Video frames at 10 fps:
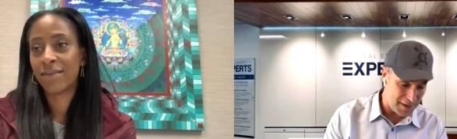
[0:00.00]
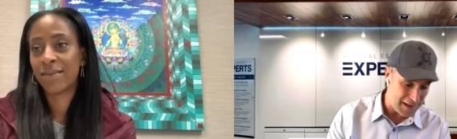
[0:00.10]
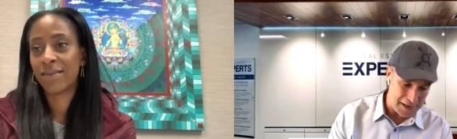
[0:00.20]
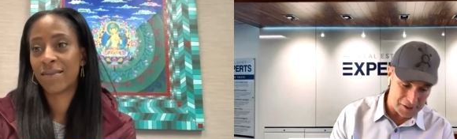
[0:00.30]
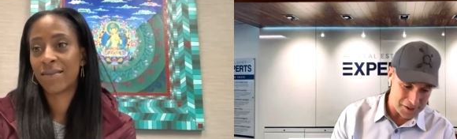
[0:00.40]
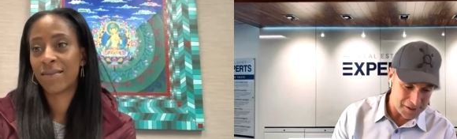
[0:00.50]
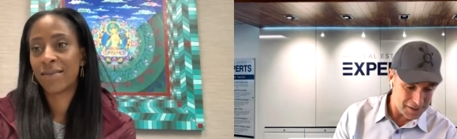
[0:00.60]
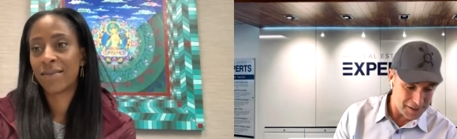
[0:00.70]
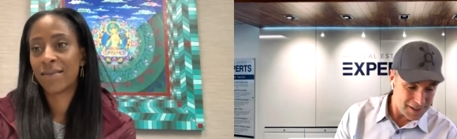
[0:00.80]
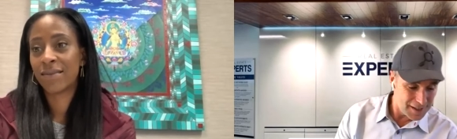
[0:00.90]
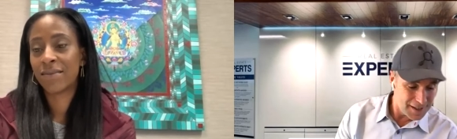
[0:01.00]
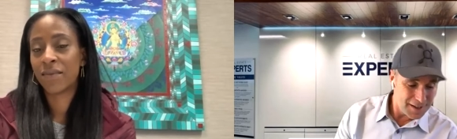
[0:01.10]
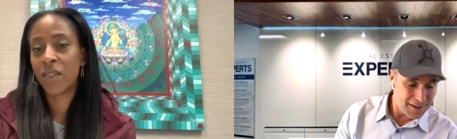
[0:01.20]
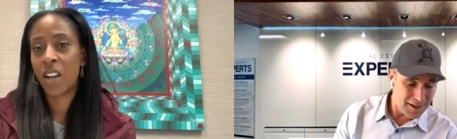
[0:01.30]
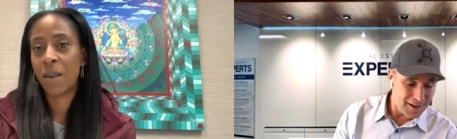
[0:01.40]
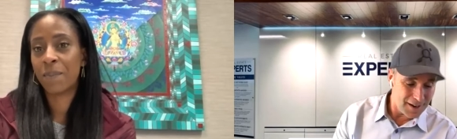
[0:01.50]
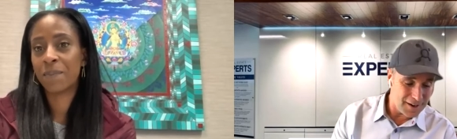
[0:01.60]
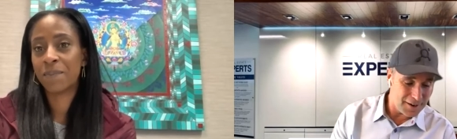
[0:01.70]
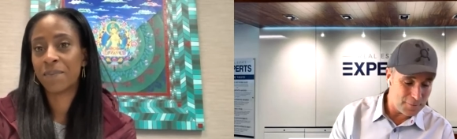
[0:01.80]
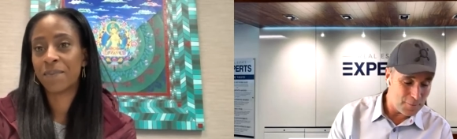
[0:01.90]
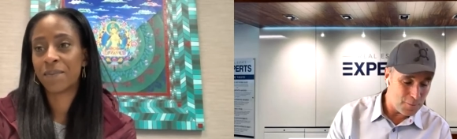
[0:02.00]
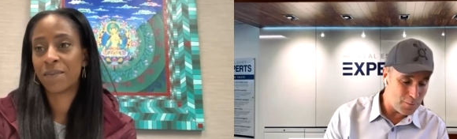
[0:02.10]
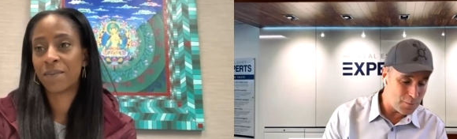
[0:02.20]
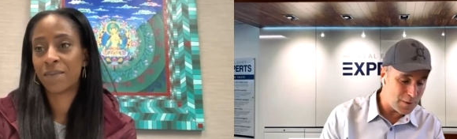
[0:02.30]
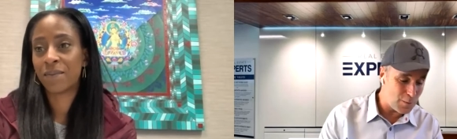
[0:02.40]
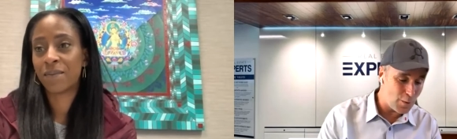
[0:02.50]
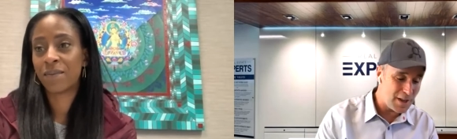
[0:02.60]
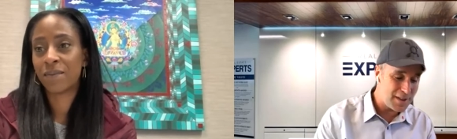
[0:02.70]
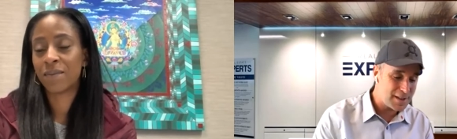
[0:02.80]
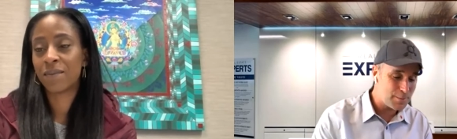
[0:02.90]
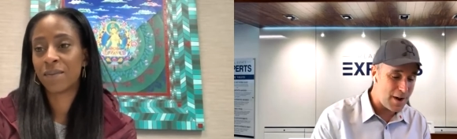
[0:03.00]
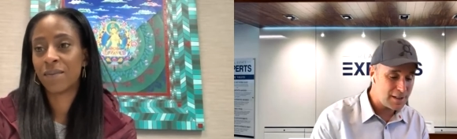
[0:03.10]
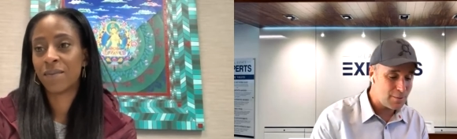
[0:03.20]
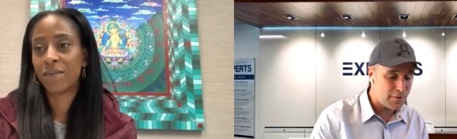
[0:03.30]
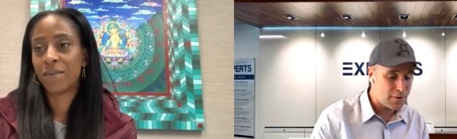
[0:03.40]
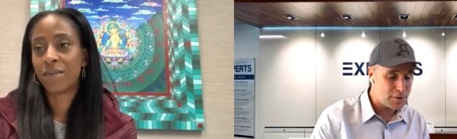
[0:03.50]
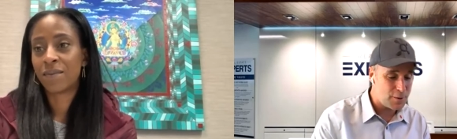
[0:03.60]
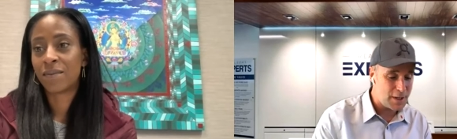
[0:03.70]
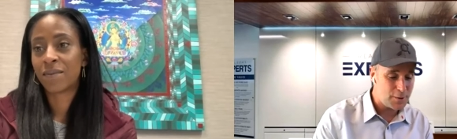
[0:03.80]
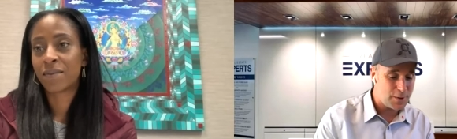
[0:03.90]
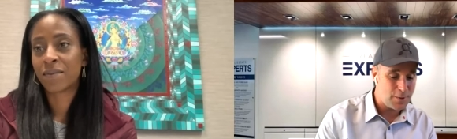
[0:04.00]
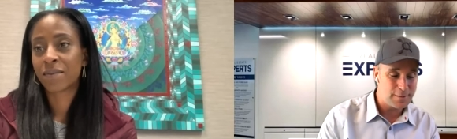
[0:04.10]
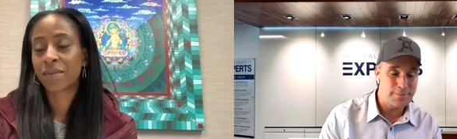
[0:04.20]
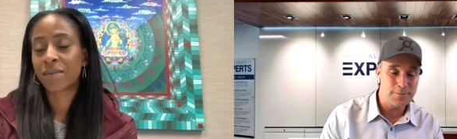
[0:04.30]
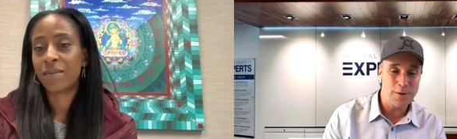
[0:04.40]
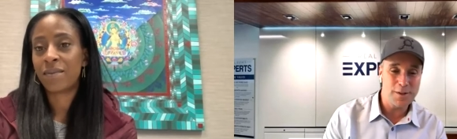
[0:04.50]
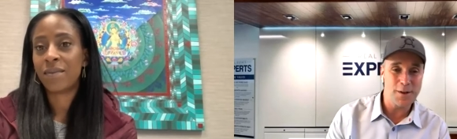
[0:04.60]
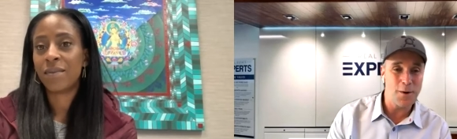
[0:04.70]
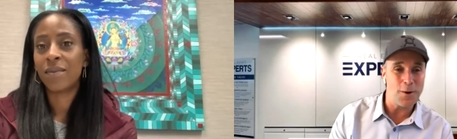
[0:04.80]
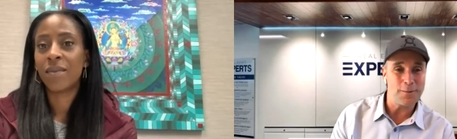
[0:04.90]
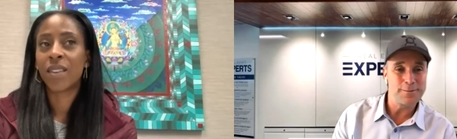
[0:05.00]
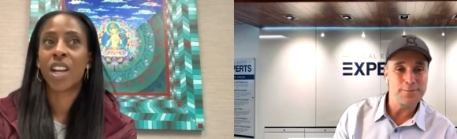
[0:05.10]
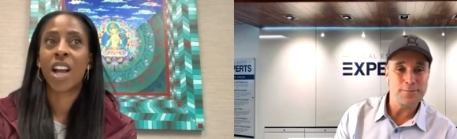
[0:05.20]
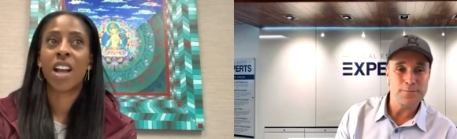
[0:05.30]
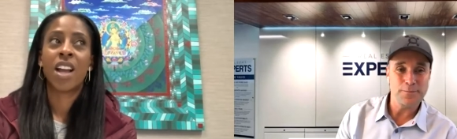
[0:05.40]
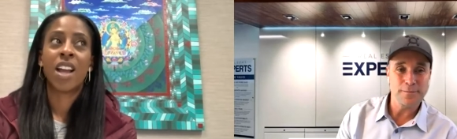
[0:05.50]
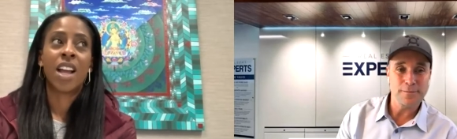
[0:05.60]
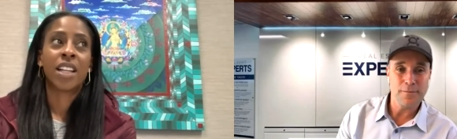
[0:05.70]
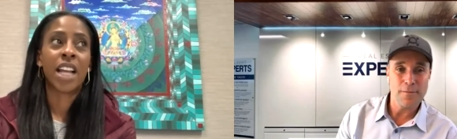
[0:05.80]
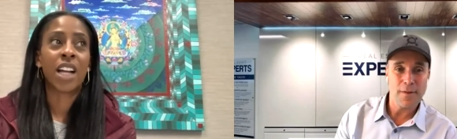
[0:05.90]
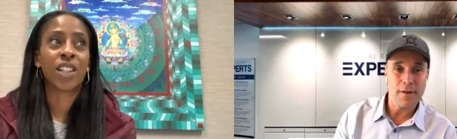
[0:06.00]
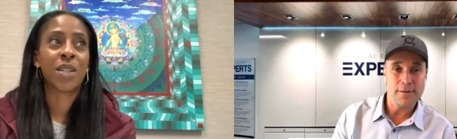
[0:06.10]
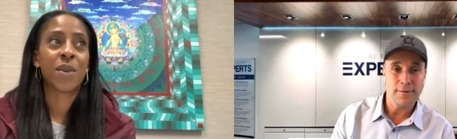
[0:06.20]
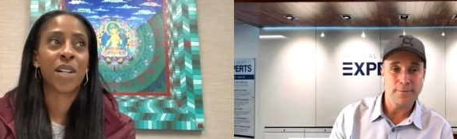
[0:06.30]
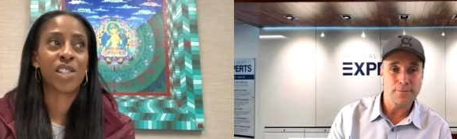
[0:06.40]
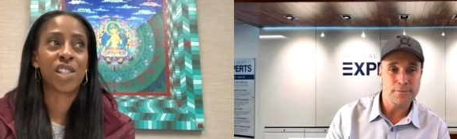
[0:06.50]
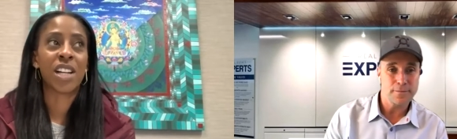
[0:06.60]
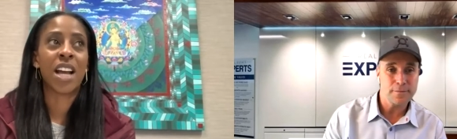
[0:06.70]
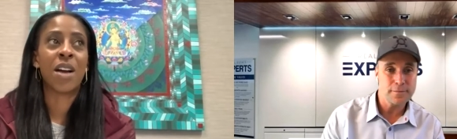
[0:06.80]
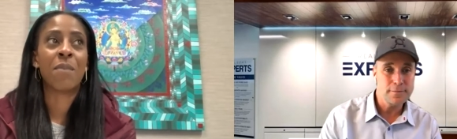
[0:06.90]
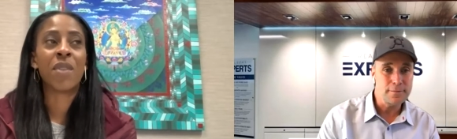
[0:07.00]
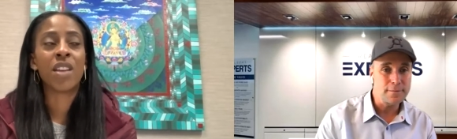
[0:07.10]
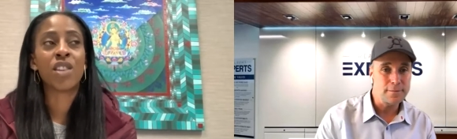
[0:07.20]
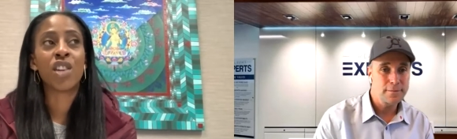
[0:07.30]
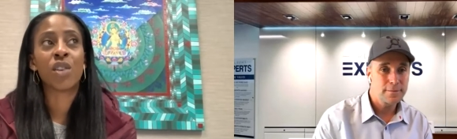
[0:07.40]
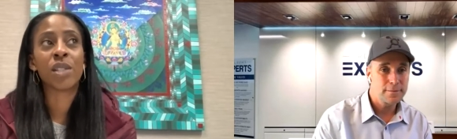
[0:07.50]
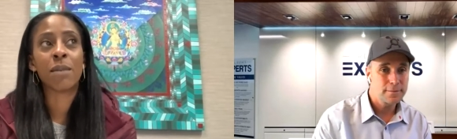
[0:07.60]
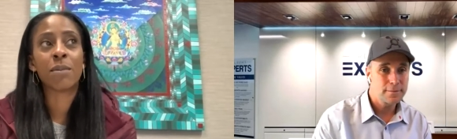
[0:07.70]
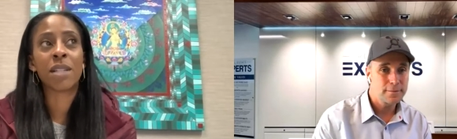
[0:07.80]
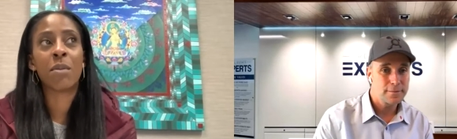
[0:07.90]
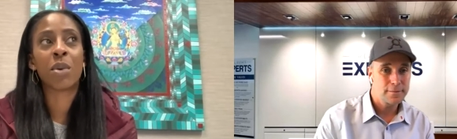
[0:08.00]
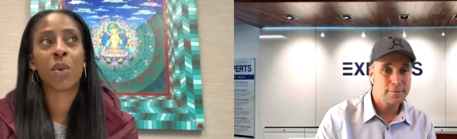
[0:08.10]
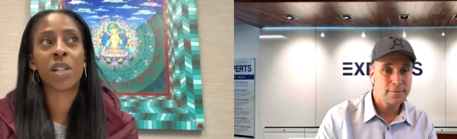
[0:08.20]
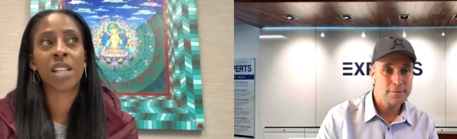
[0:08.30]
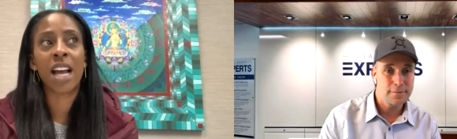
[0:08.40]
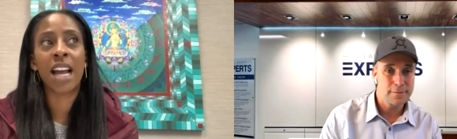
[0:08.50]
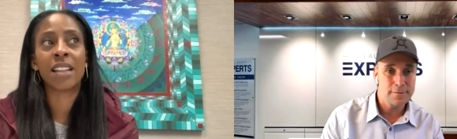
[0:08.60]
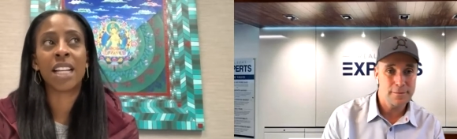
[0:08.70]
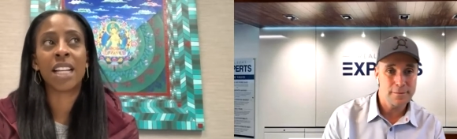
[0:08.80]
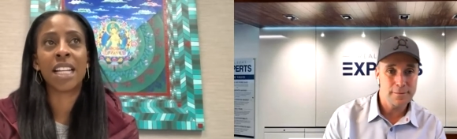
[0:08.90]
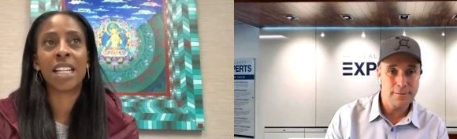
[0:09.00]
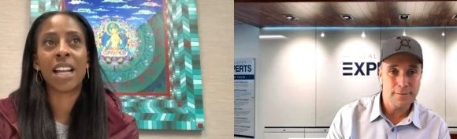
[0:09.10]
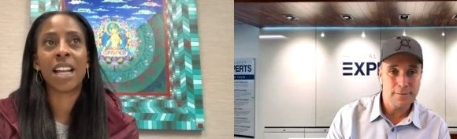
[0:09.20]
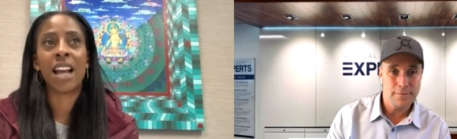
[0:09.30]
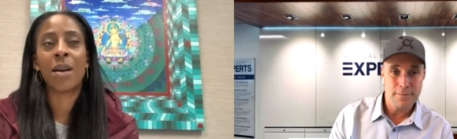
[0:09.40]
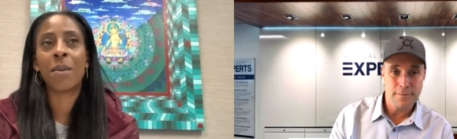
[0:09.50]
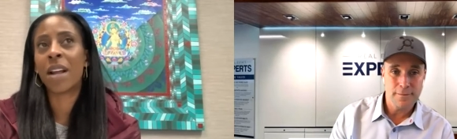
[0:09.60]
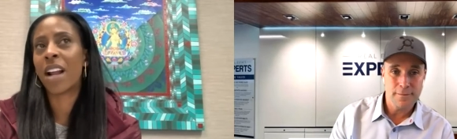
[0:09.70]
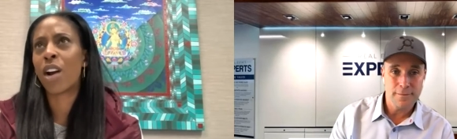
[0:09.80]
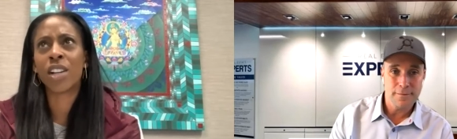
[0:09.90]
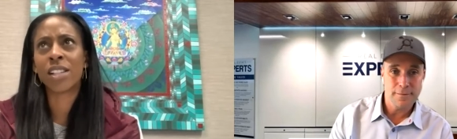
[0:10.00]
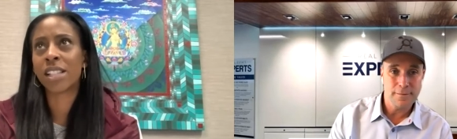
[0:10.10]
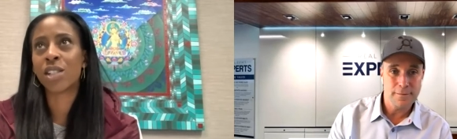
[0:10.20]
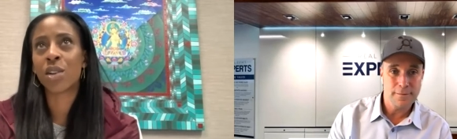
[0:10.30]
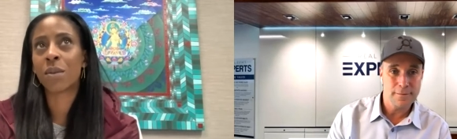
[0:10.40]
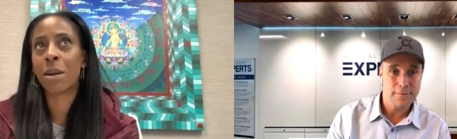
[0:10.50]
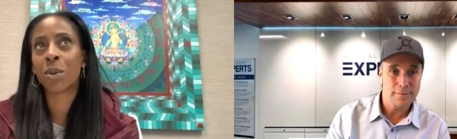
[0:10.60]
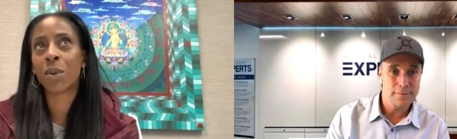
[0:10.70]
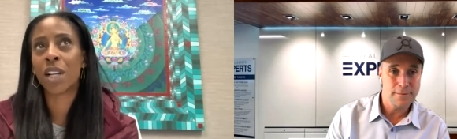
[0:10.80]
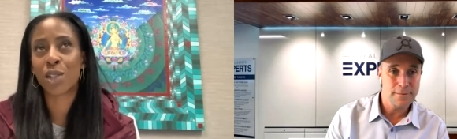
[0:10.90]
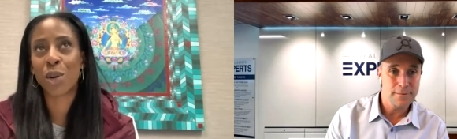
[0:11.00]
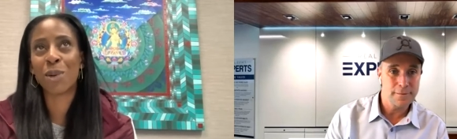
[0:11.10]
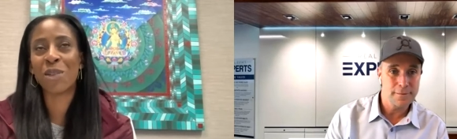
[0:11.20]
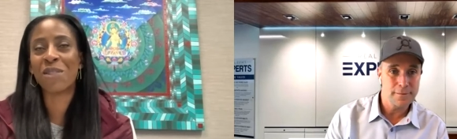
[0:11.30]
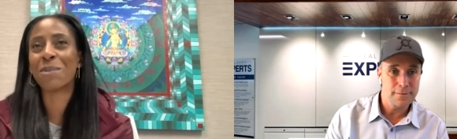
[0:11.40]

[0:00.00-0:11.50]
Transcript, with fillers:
Speaker 1: transactions. Um, what do you think is possible for 2021? What's the goal?
Speaker 2: Yeah, great question. Um, you know, September was a highlight. Um, I honestly don't remember what October, November,